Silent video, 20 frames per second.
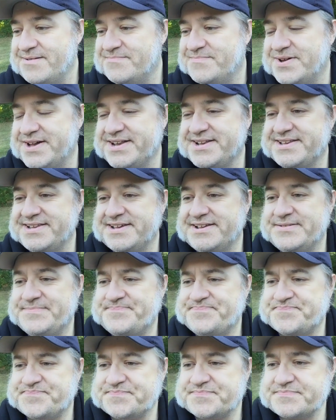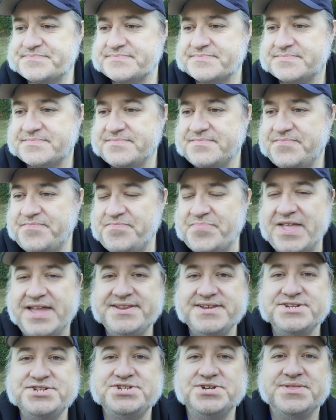But
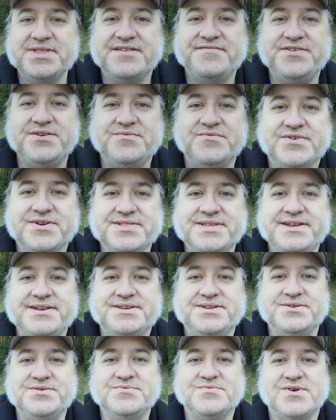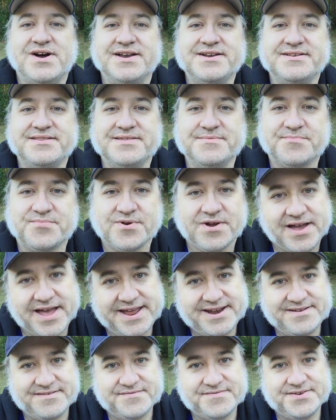it does show that if you really do want the
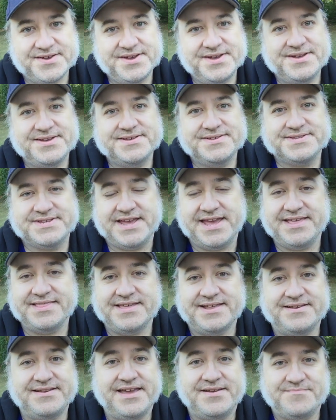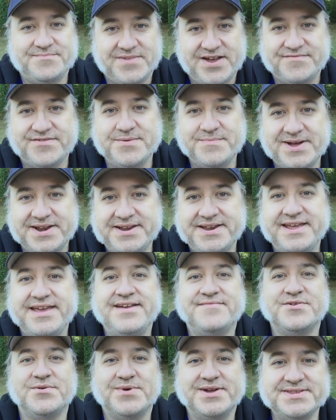pride of saying that every
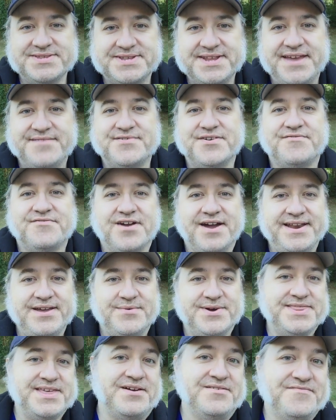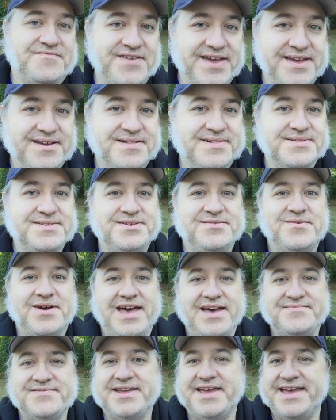Monday, every Wednesday, every Friday, without fail, you
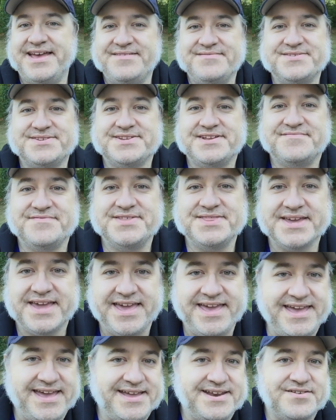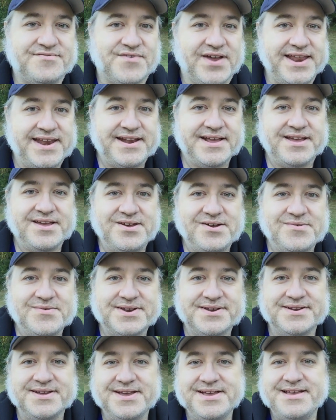have to have stuff in the can and ready to go,
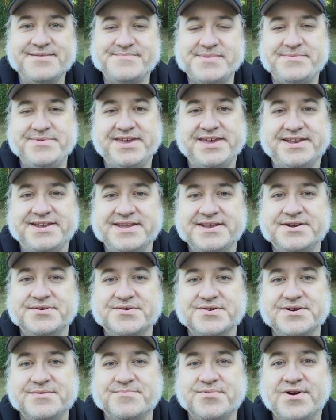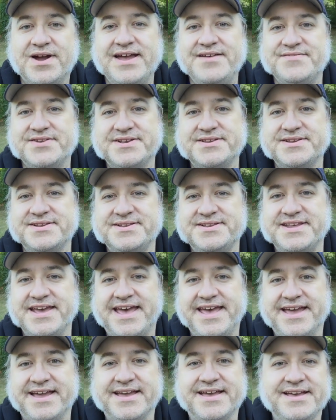and maybe hidden under a private
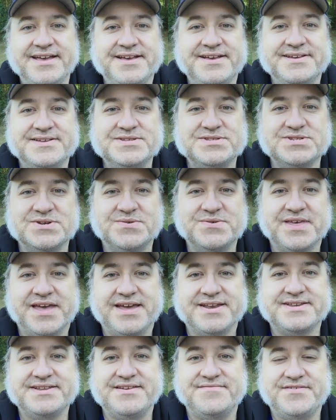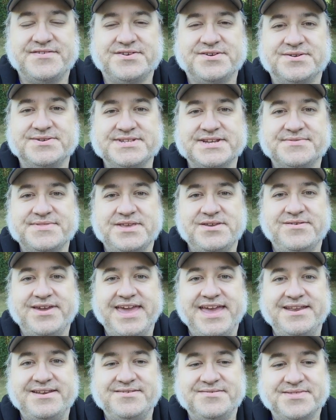tag, so that if it turns out that you
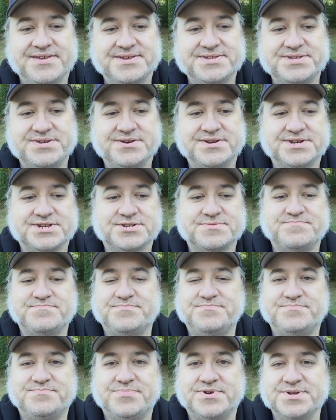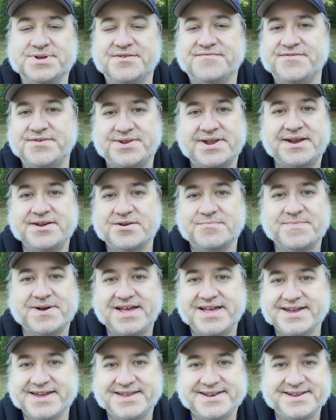can't do this, you can just pull your phone out of your
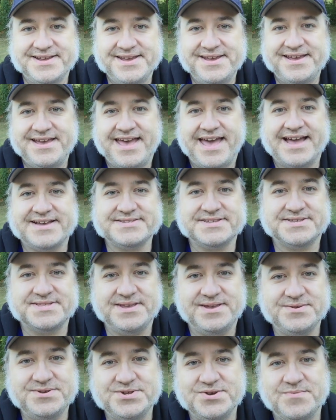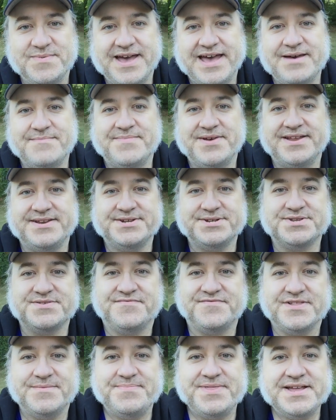pocket, access the YouTube app, and
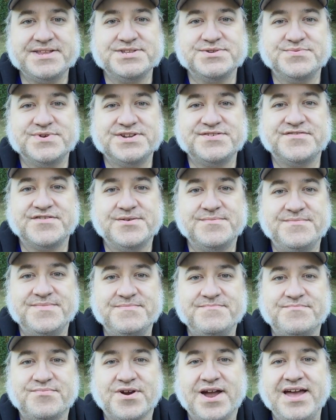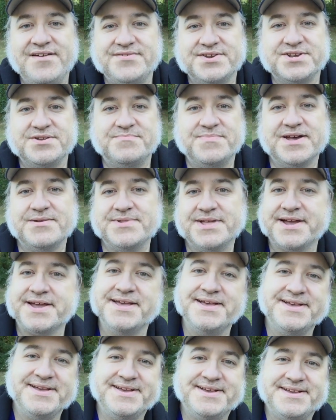just flip that switch from private to public.